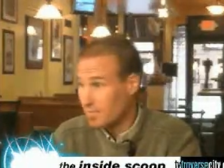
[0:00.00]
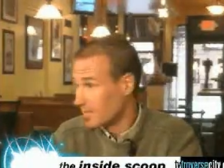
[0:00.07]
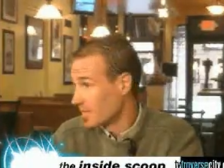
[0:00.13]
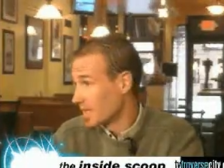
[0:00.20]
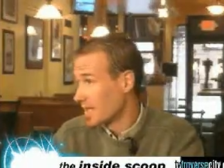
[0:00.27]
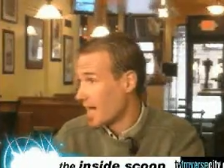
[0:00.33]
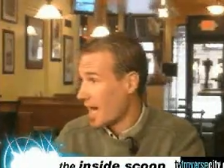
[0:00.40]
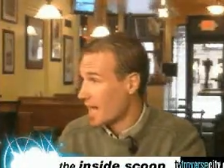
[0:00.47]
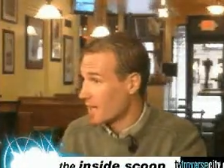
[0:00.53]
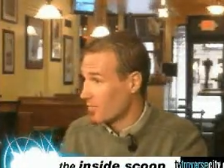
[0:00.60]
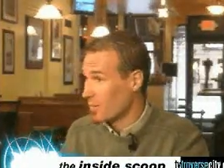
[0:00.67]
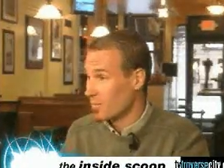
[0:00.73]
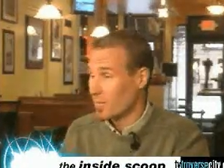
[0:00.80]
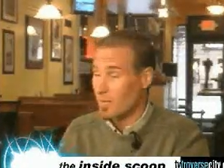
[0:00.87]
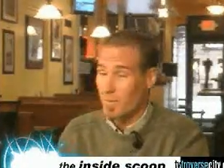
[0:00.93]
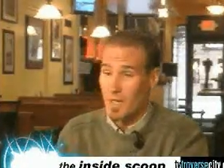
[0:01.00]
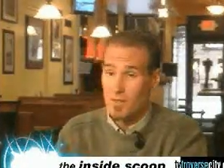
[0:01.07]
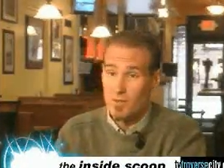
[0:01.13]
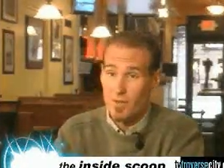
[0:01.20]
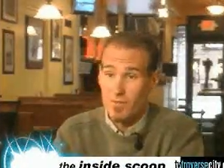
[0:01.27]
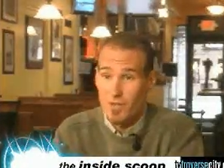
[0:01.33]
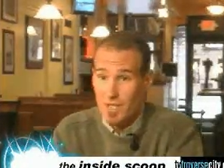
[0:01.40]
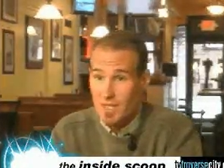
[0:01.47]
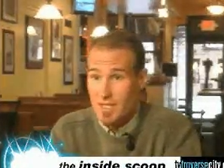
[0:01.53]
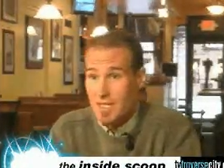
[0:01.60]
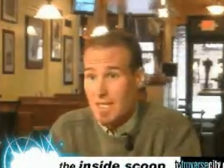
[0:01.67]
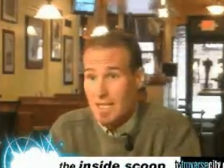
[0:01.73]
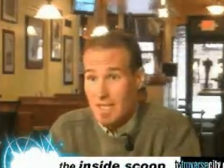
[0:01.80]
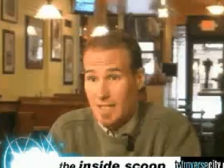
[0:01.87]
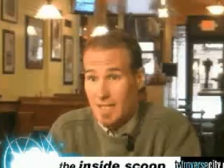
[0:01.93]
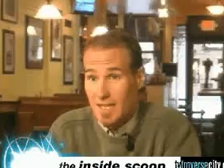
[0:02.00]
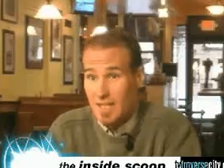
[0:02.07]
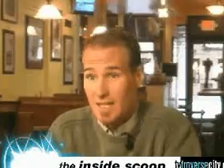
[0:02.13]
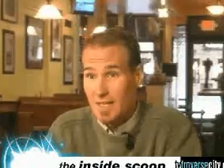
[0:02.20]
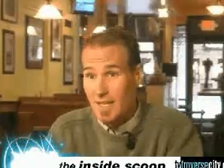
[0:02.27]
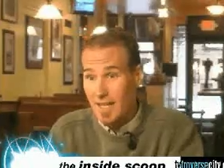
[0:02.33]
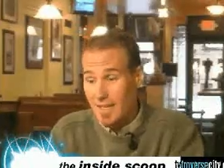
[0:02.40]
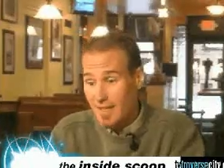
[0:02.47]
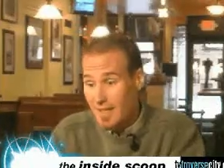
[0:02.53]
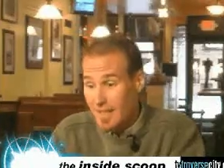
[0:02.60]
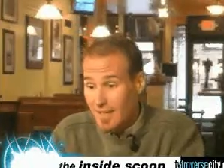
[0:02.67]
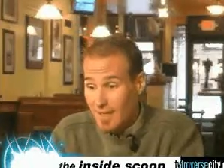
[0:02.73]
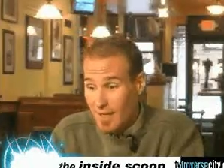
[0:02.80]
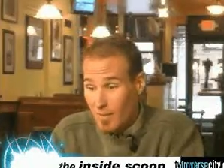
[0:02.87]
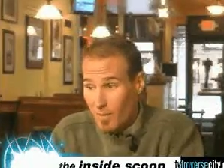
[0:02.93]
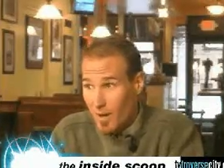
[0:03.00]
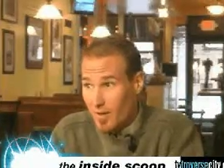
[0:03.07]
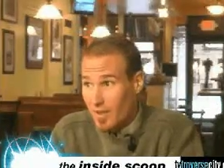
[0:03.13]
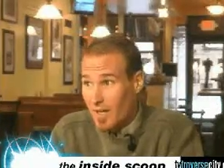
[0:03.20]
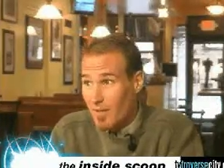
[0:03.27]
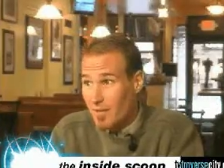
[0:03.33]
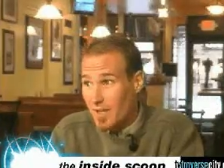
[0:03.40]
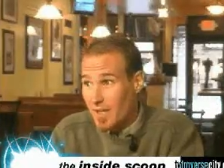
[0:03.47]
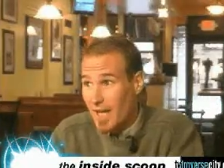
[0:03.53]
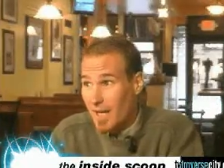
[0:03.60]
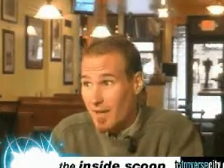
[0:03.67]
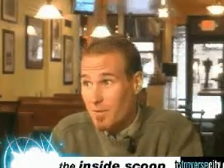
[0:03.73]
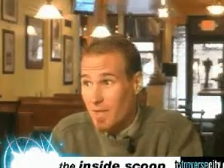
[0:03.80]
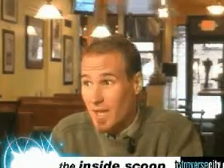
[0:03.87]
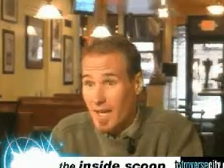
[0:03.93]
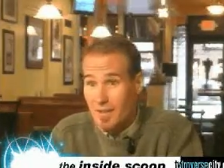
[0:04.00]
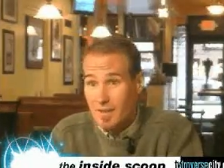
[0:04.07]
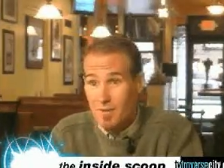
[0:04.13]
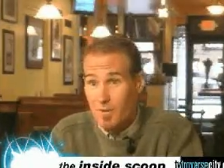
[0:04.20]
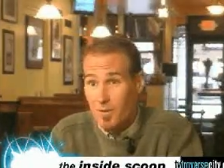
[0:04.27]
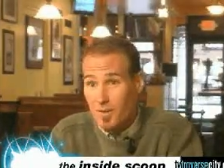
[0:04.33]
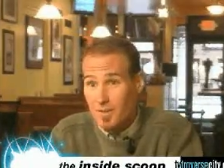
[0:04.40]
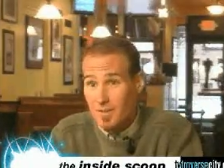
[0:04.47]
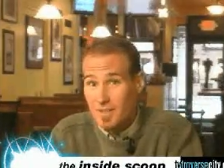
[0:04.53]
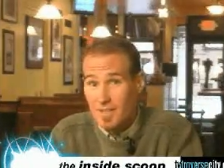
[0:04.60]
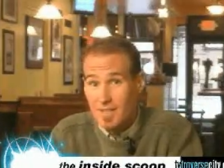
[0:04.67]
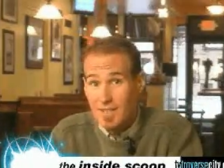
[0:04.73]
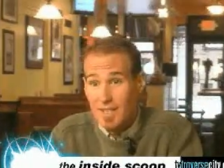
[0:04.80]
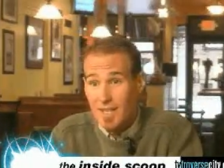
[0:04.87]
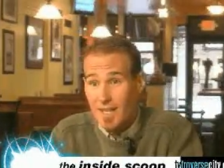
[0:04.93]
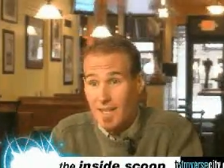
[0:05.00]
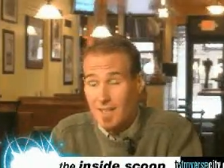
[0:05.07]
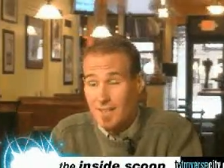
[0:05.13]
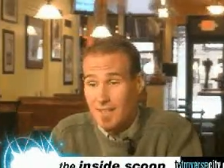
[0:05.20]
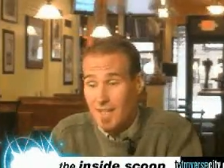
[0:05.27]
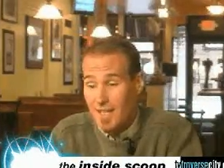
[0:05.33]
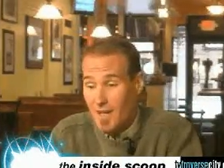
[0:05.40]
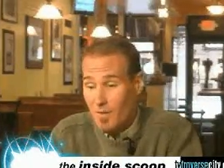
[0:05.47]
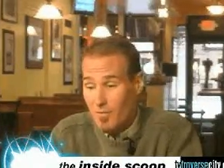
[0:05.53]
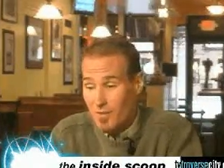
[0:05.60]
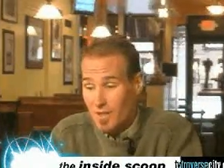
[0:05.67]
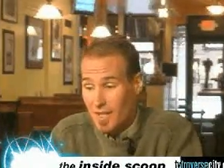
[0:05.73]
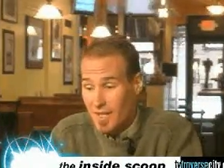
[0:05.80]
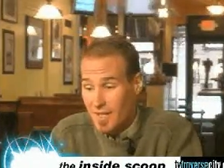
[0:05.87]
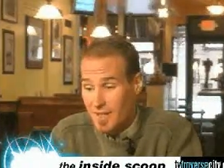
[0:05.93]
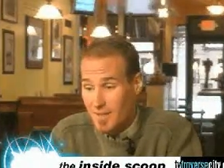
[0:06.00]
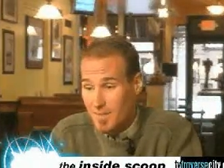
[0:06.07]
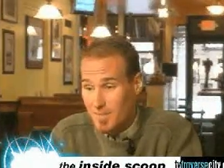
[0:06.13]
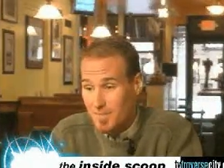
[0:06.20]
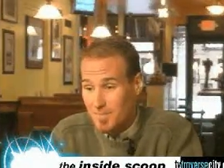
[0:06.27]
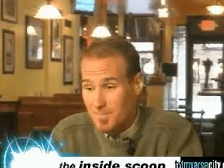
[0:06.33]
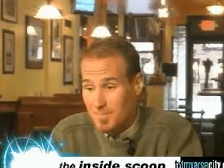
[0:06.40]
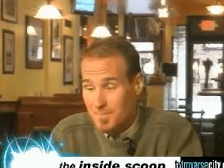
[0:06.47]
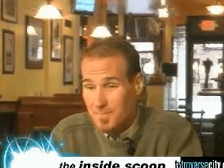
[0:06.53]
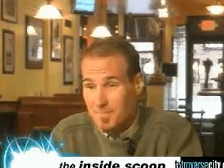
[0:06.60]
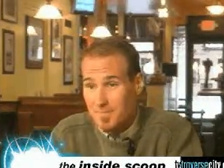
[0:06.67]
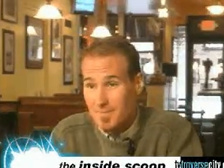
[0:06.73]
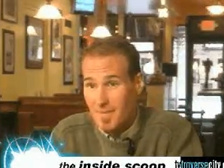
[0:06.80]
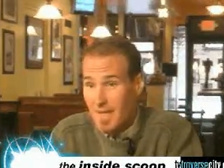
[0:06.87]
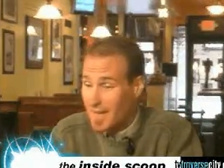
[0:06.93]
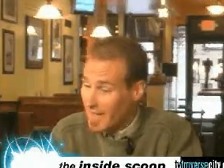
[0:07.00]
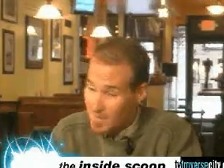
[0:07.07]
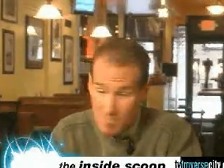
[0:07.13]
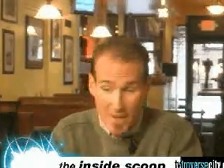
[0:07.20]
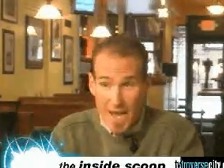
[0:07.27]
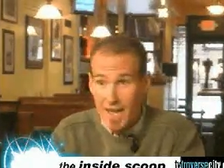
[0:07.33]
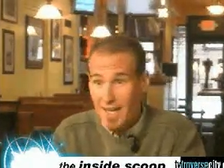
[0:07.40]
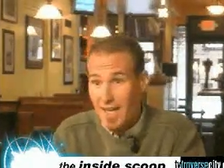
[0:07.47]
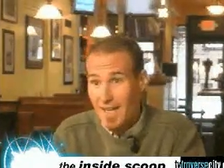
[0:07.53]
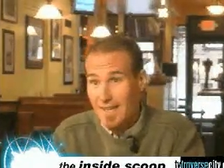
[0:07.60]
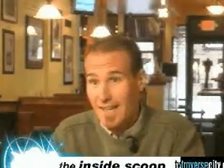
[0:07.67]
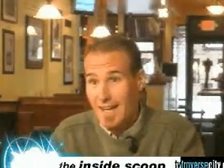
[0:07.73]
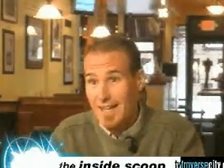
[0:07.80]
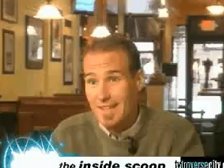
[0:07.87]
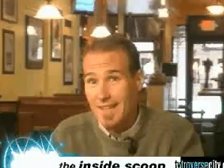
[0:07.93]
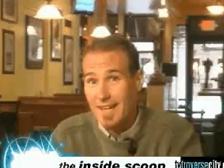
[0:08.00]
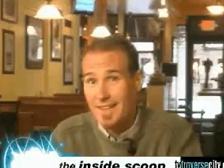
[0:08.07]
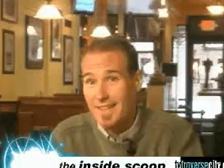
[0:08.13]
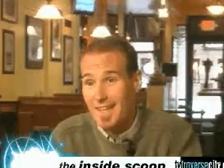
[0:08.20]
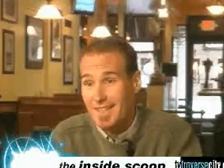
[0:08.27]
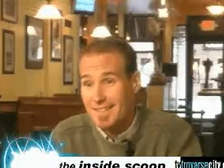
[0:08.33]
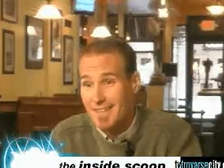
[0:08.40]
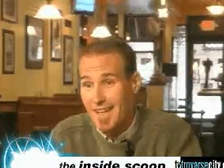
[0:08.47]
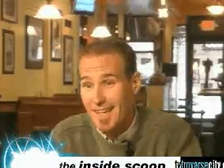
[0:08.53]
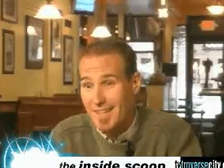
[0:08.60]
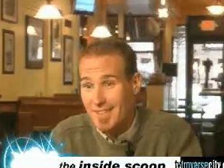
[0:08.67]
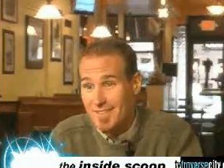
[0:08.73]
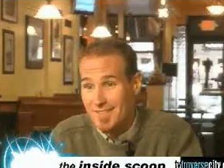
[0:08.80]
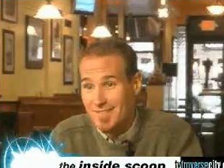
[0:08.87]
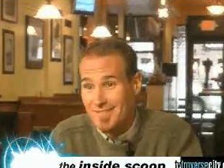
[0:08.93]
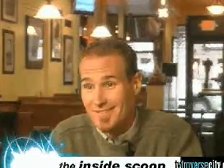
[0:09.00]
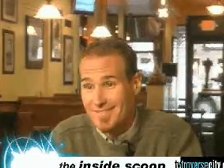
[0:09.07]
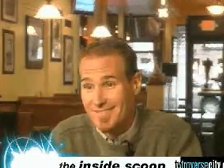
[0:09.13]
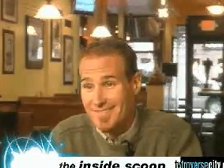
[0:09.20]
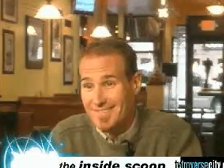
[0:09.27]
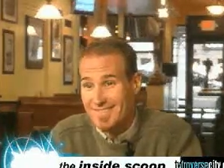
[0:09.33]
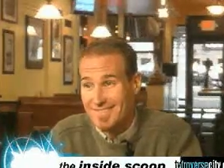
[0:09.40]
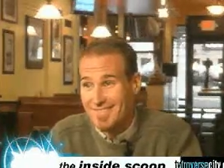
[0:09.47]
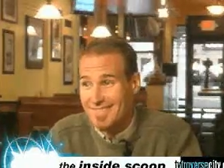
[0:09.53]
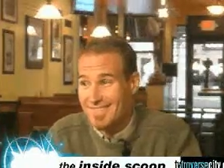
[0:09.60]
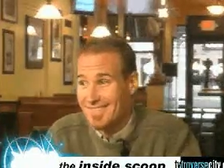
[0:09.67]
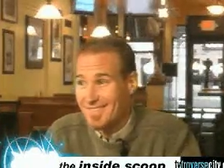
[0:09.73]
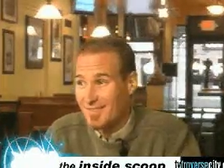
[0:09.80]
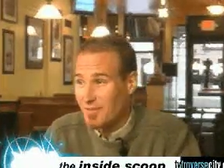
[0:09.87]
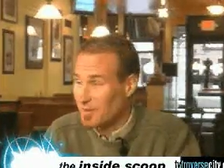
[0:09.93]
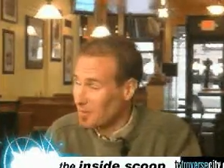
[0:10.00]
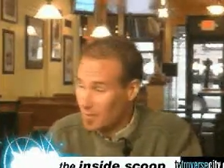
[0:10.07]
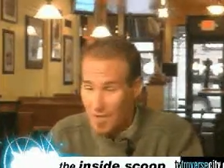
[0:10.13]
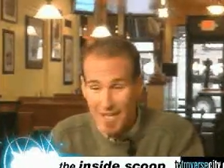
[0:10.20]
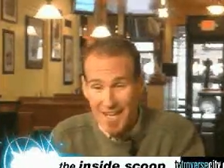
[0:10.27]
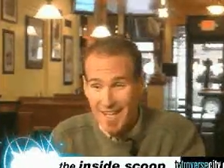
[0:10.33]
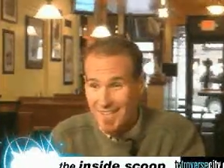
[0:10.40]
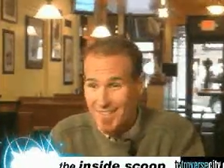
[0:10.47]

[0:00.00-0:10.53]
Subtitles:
dining room to make sure everything's neat and clean, and then around 11 o'clock we lock the doors and head out for the night. And then back at 8 o'clock the next day. We'll do it again.